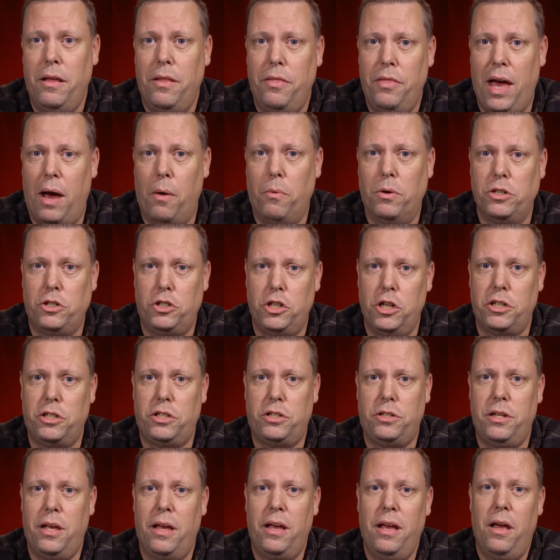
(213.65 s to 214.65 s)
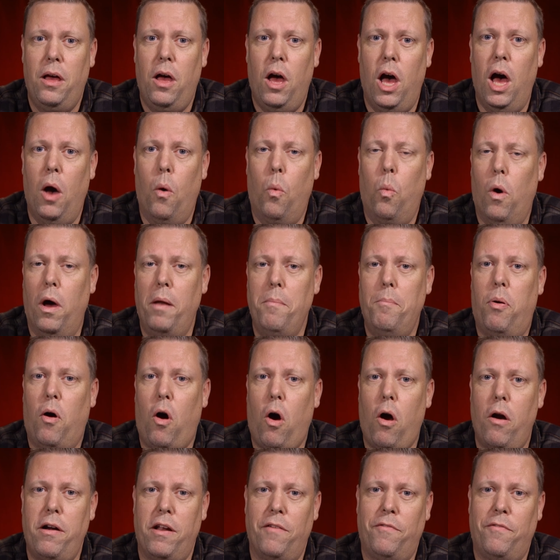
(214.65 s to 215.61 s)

that was just uh, one part